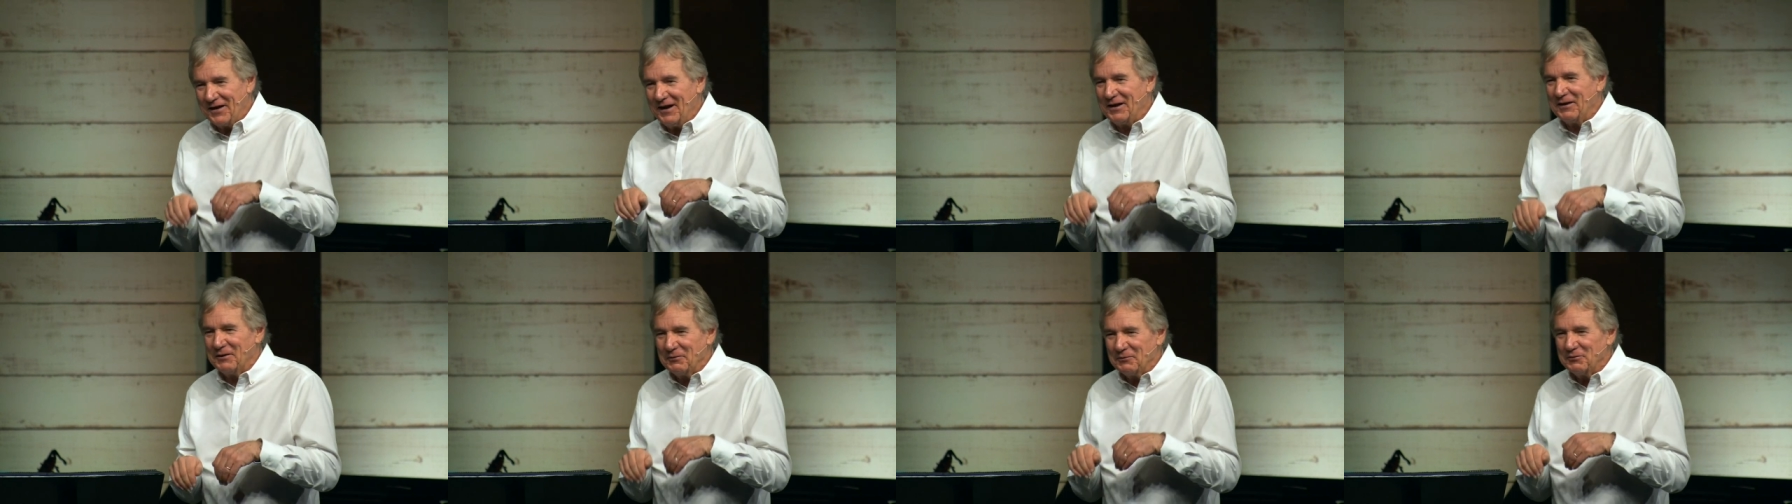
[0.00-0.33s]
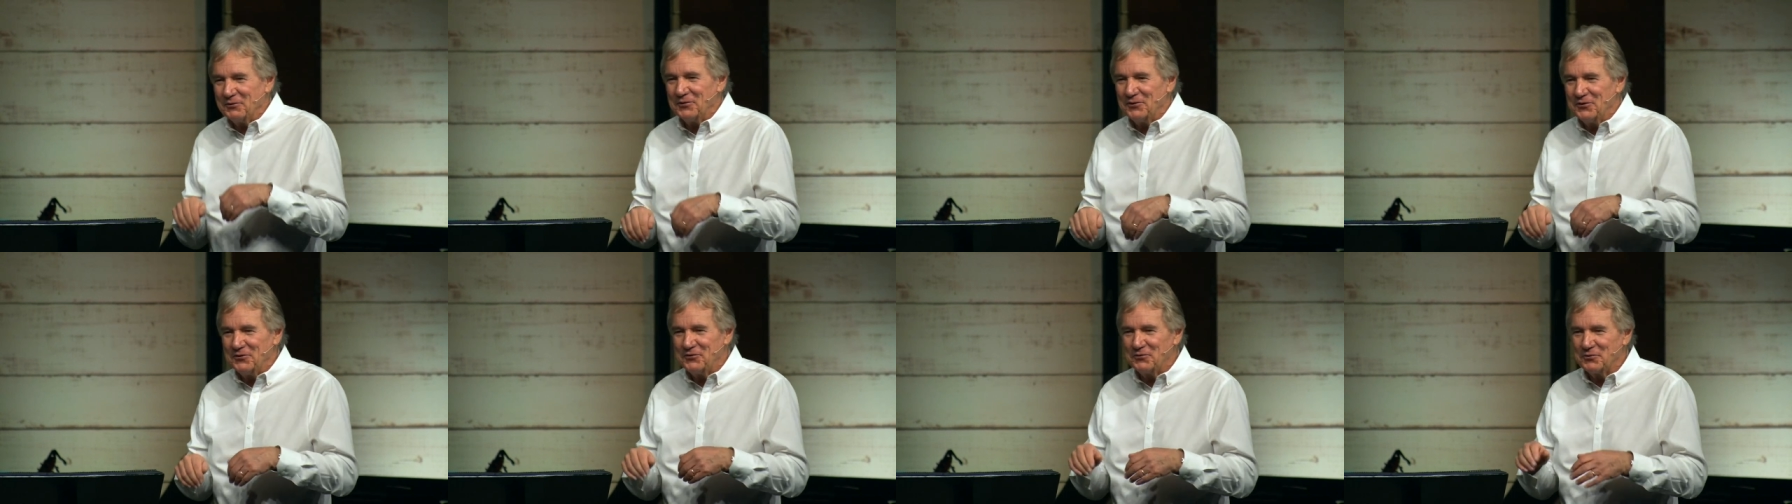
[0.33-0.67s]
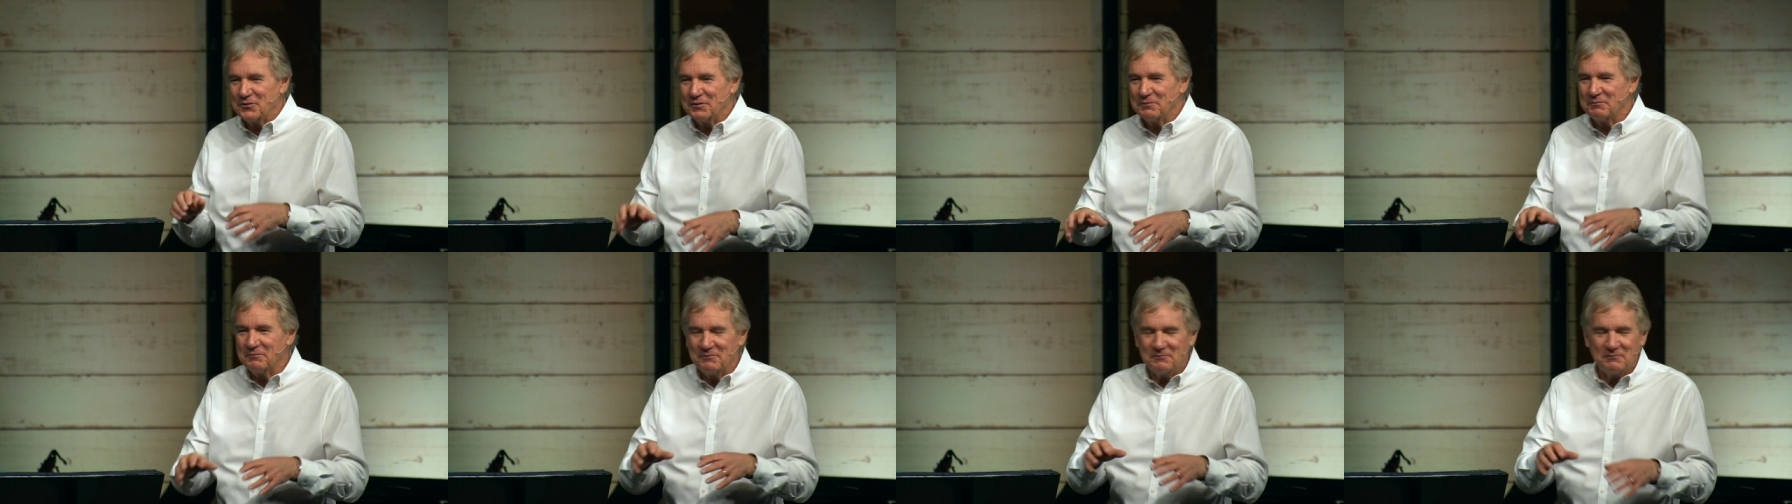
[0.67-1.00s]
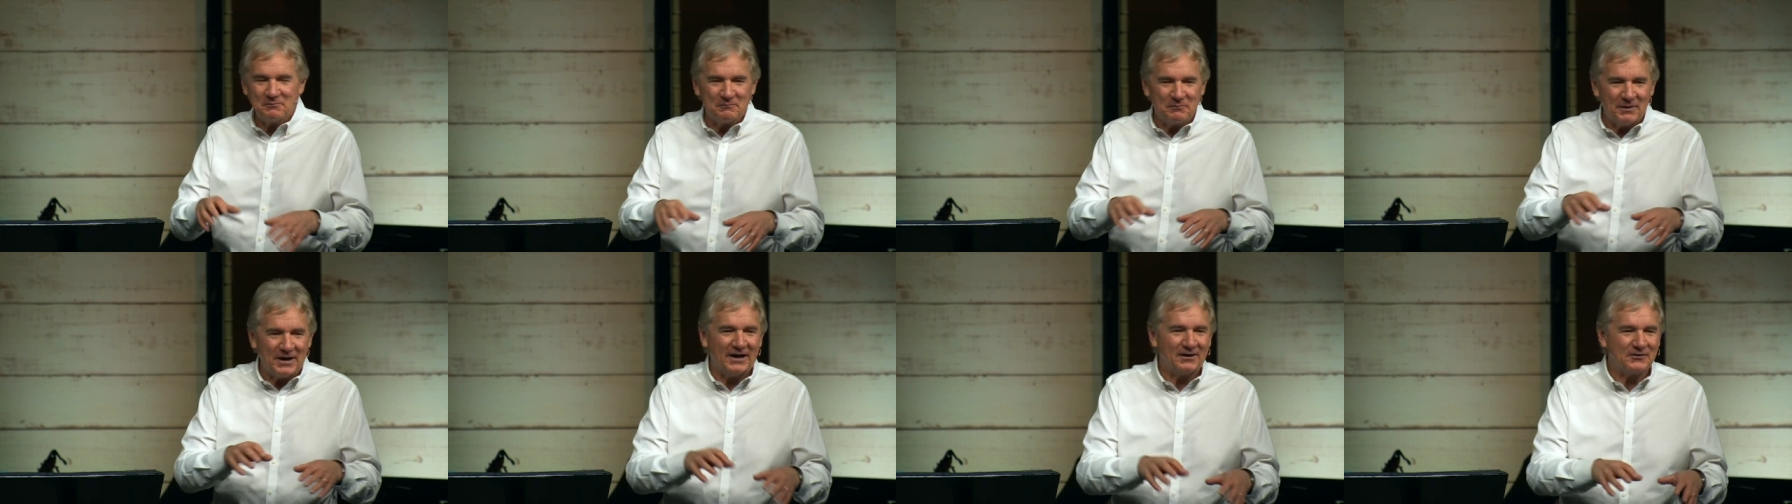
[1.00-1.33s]
kangaroos were
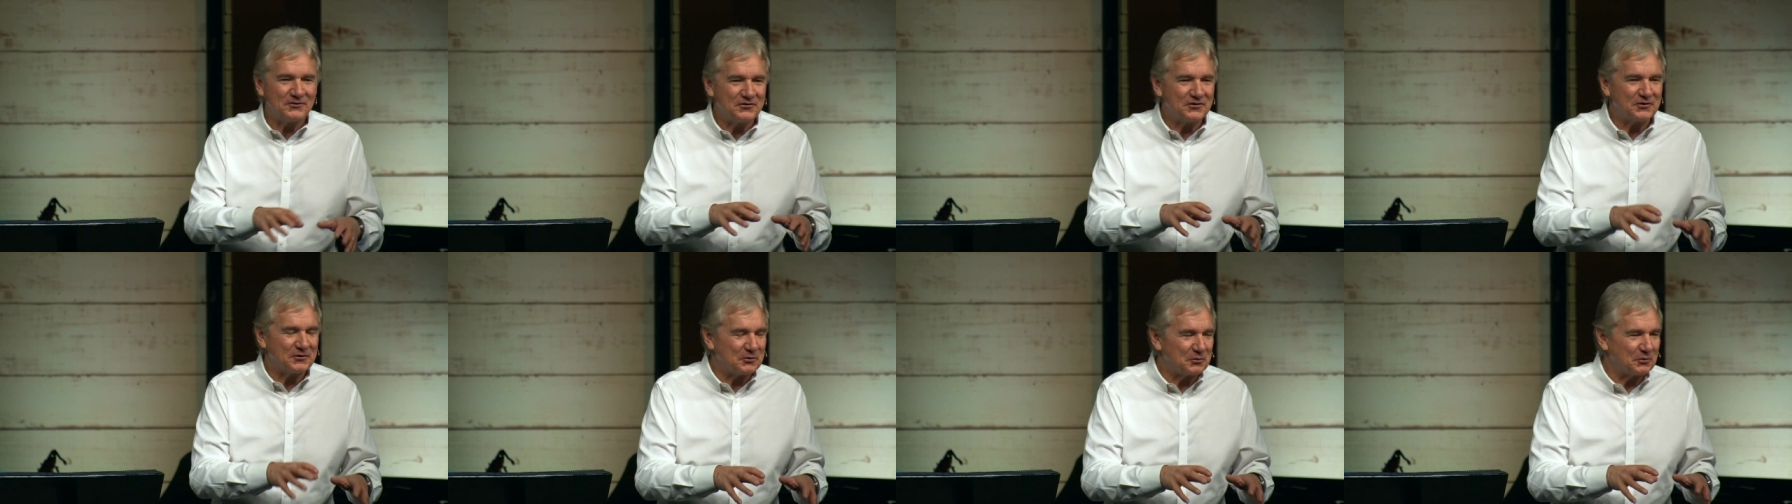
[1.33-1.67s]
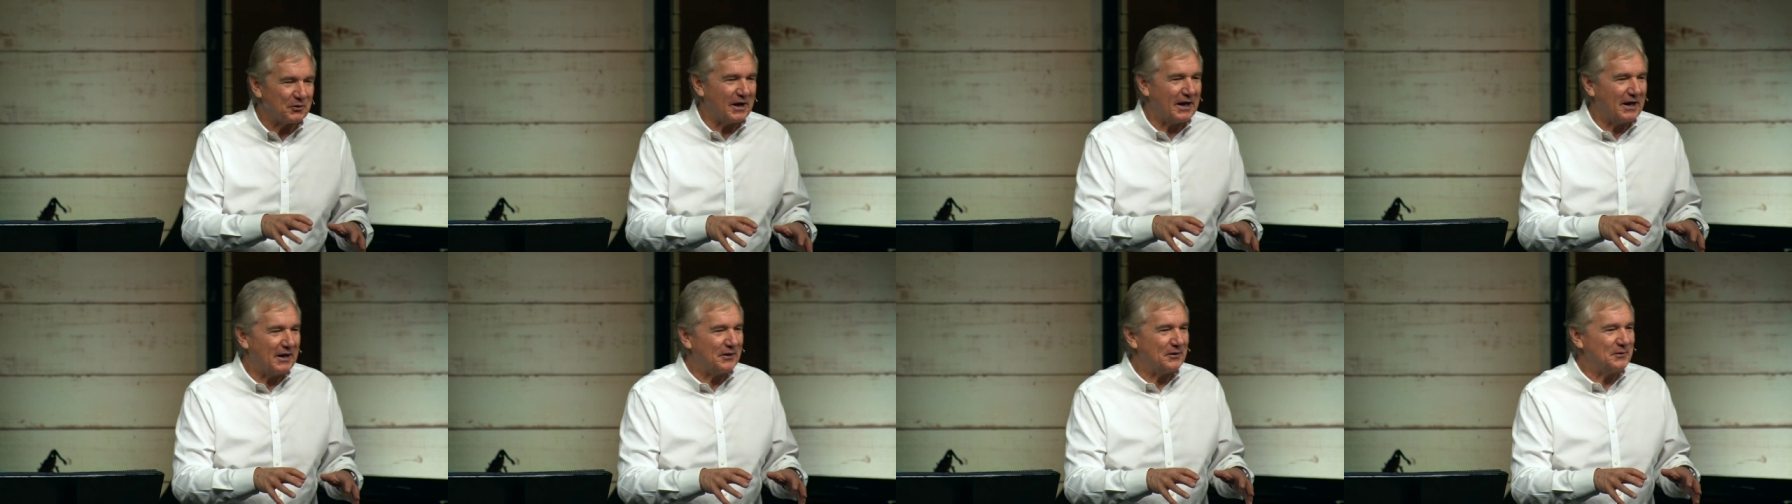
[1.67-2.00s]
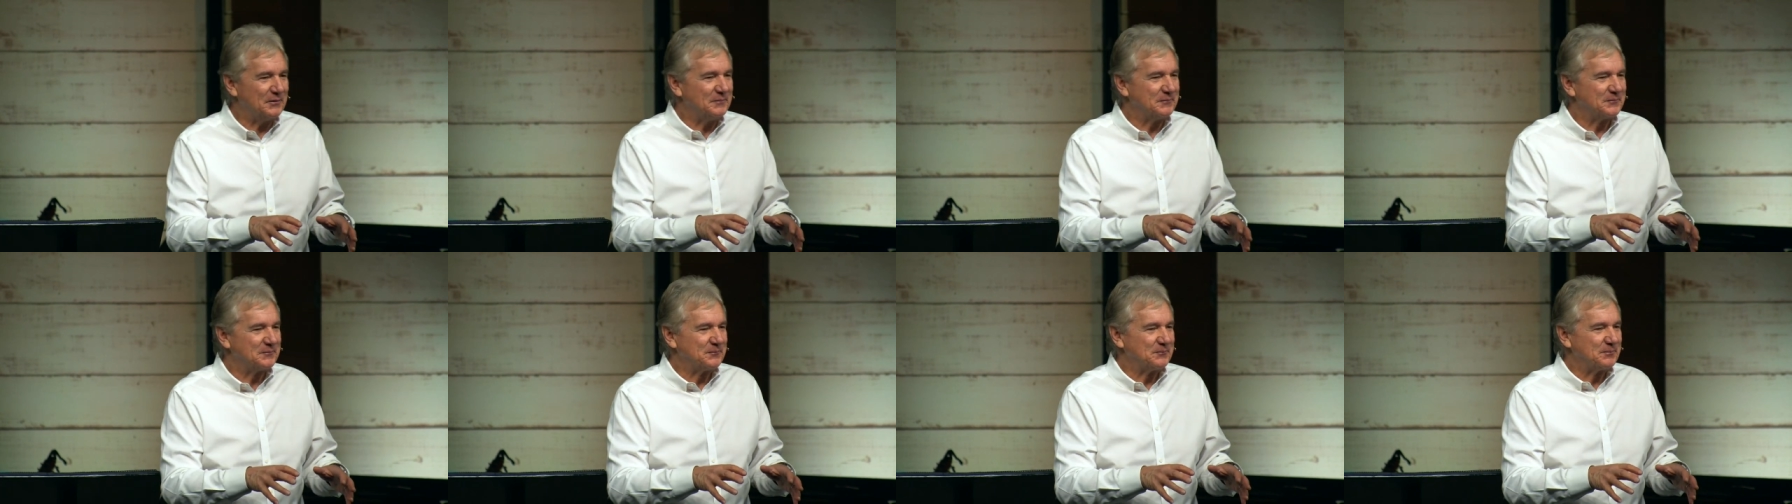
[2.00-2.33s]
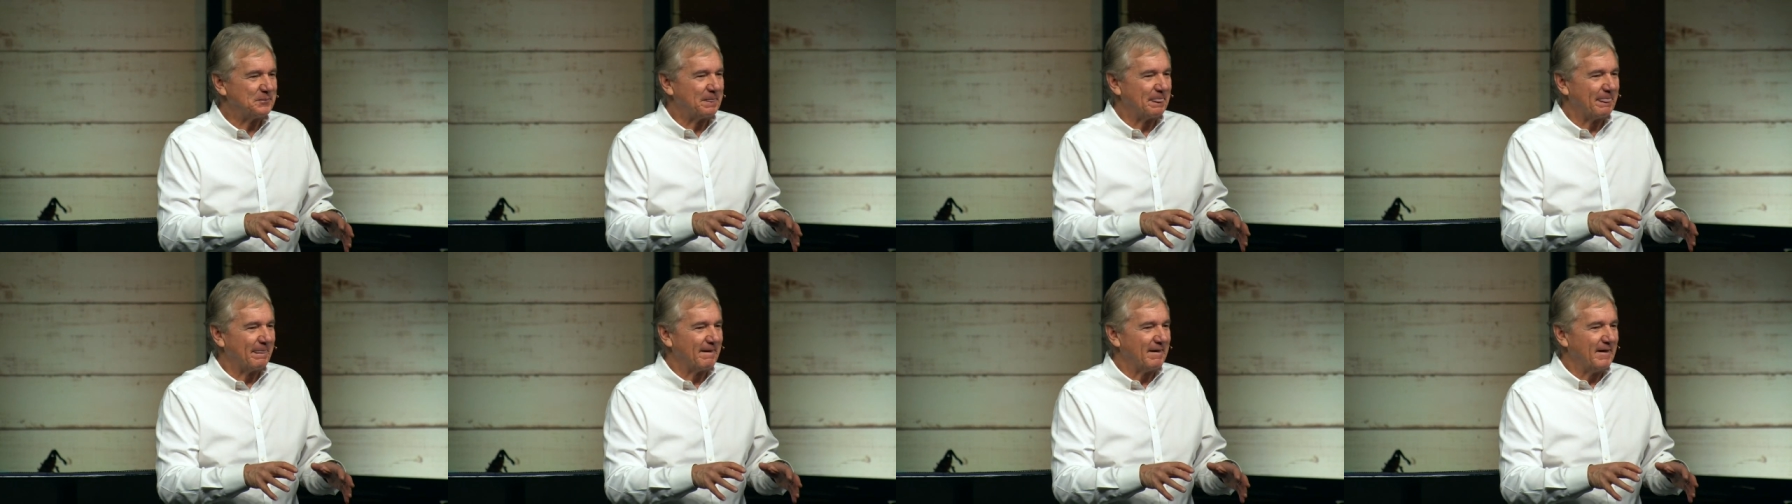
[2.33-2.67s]
bouncing around,
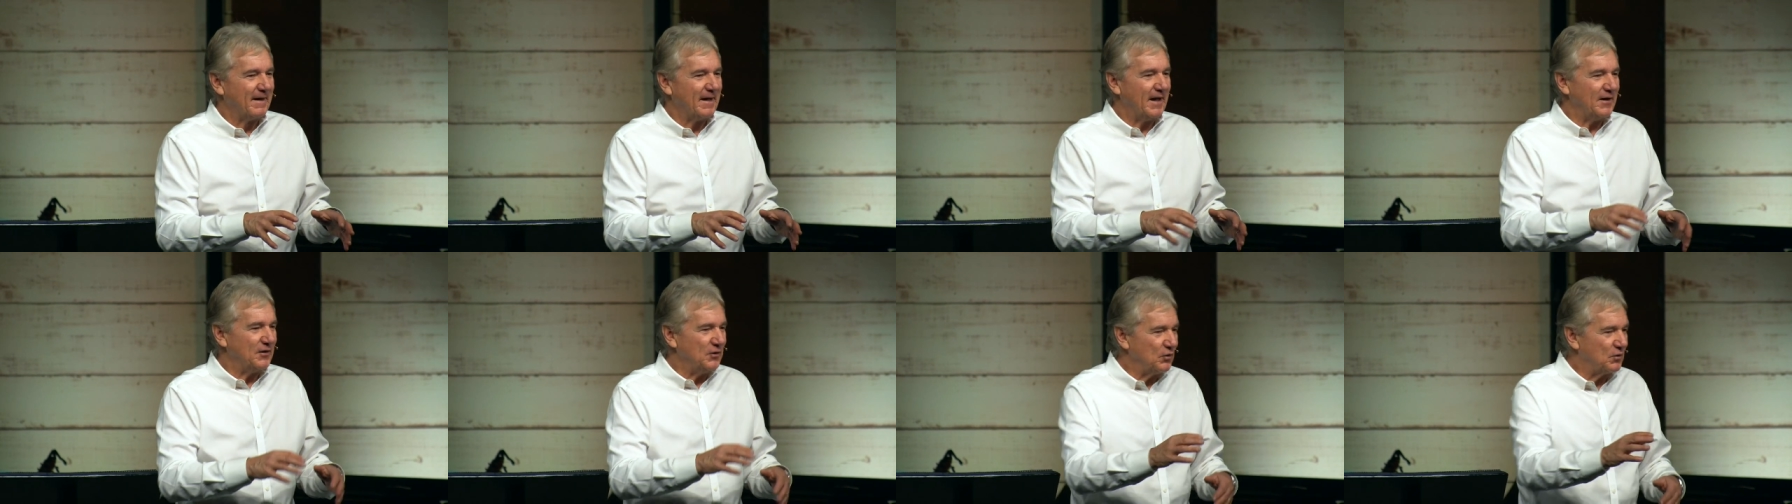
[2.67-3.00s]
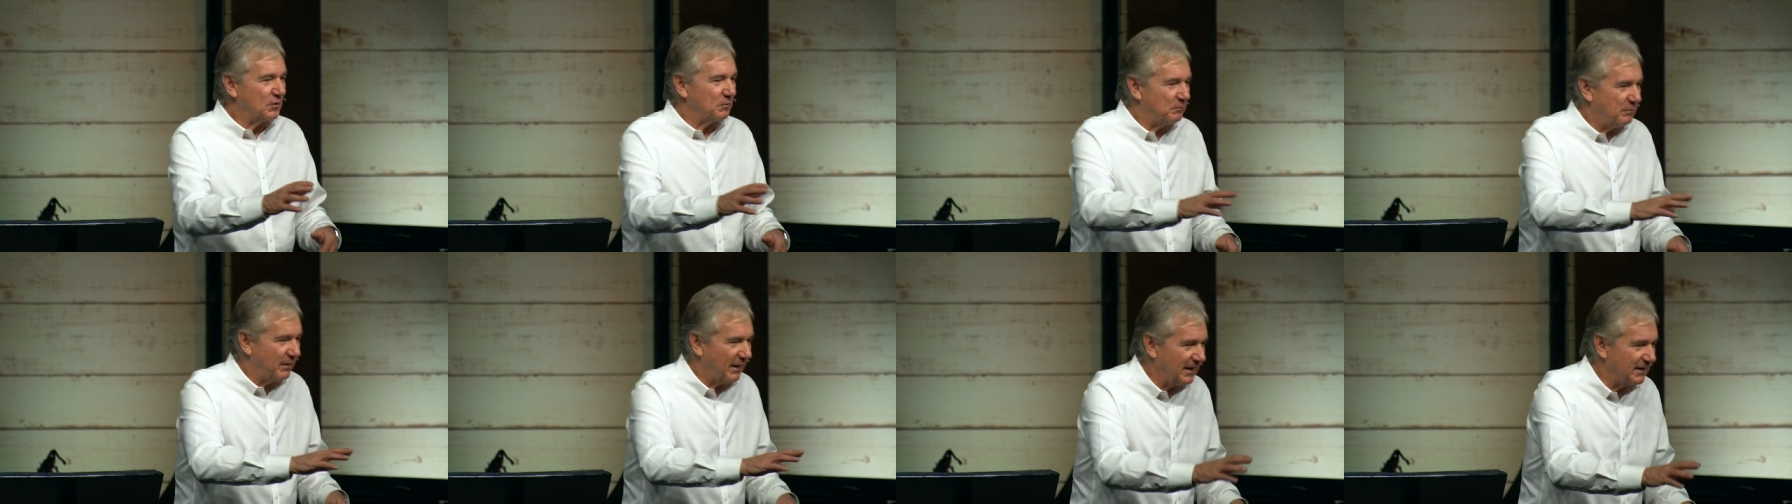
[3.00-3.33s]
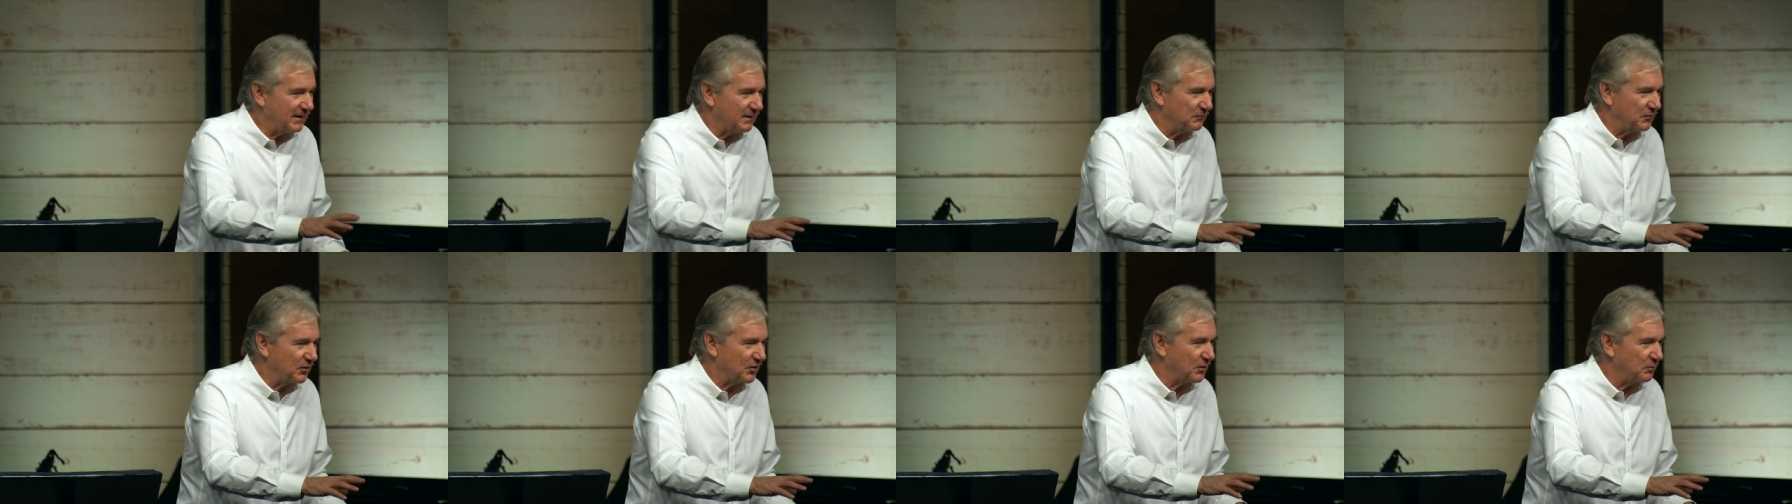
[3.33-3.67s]
and you could pet them.